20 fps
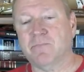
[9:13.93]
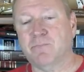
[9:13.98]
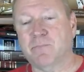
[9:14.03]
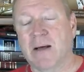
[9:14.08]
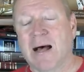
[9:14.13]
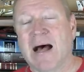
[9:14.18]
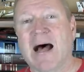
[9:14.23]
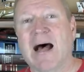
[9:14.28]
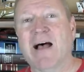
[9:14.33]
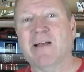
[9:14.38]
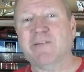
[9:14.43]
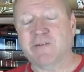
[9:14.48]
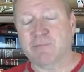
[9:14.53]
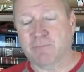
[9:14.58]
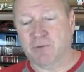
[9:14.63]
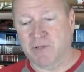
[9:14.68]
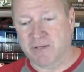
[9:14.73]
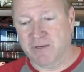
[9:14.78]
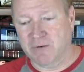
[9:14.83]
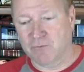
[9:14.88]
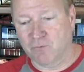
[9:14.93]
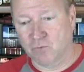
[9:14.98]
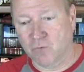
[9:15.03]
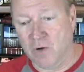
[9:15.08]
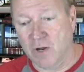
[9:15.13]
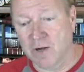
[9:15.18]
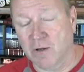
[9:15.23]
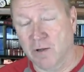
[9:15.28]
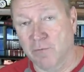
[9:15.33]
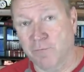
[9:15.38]
possibly
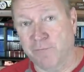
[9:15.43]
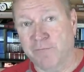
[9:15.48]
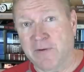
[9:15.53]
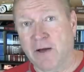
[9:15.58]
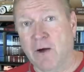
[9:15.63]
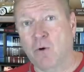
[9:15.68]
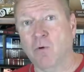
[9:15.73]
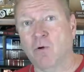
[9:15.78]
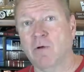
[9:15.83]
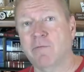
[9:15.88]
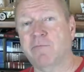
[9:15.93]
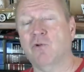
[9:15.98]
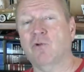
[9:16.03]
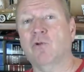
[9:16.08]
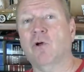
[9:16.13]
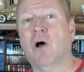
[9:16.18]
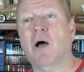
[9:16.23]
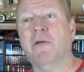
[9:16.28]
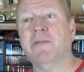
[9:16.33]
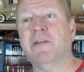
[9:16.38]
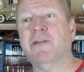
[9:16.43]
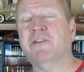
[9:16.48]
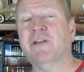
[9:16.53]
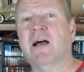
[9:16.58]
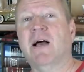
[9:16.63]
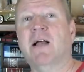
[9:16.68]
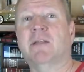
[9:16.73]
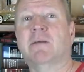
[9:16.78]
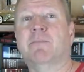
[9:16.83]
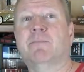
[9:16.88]
run afoul of a law that is
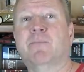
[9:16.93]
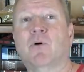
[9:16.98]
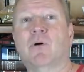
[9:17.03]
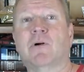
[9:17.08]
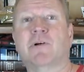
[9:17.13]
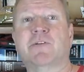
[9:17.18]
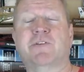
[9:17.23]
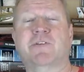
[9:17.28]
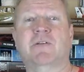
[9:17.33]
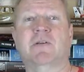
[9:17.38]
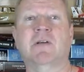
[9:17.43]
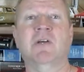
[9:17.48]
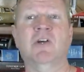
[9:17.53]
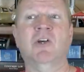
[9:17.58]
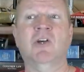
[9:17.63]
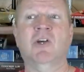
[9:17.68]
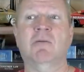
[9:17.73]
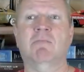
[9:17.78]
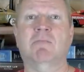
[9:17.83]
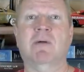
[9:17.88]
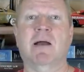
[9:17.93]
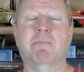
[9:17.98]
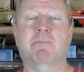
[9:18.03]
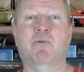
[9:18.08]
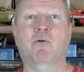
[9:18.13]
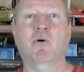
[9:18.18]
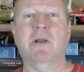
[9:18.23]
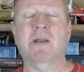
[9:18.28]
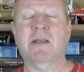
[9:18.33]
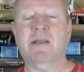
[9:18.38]
on the books by
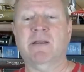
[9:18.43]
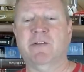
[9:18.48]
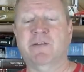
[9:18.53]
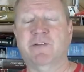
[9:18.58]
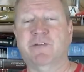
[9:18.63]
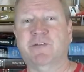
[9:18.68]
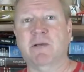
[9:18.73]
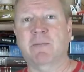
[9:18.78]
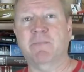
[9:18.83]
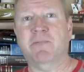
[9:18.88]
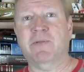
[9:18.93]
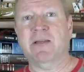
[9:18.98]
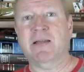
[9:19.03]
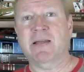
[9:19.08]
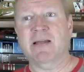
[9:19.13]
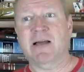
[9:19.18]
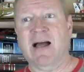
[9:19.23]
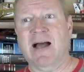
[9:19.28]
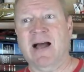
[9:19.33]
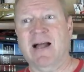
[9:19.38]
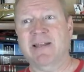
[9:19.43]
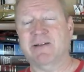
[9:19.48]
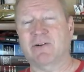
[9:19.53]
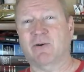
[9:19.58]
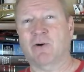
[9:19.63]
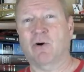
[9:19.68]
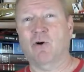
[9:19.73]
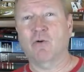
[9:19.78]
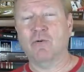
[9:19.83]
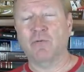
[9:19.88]
putting something on
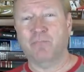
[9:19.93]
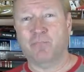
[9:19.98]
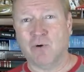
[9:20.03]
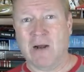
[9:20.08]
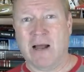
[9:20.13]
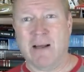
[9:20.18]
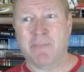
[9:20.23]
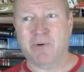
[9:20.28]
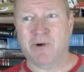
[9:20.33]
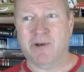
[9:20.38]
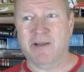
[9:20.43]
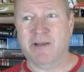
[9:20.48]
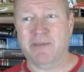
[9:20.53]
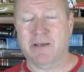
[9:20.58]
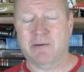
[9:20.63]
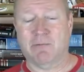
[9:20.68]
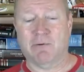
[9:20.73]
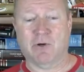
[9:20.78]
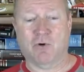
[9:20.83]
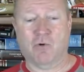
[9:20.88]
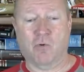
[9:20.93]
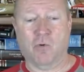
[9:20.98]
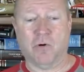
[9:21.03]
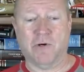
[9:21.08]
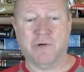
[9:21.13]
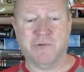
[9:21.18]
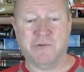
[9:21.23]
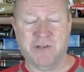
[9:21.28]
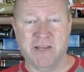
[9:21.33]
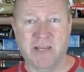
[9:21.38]
your own property that
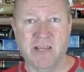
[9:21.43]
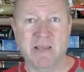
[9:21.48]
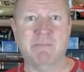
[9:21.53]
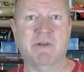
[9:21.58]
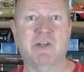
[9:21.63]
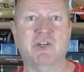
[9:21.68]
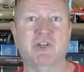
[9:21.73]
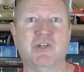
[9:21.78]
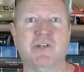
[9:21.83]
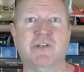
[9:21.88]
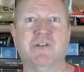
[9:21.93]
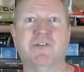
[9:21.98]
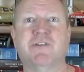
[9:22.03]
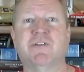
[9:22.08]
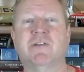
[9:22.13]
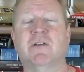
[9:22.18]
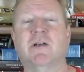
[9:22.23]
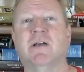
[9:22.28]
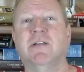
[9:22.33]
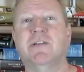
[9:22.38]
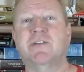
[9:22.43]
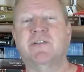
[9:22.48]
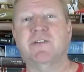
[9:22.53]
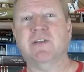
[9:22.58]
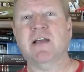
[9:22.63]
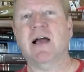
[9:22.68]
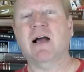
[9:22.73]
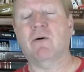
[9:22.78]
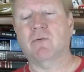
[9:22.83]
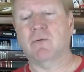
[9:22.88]
records images and
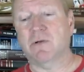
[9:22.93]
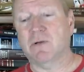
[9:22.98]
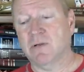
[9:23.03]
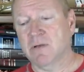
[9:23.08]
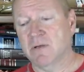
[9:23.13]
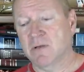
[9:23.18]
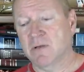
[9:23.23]
sound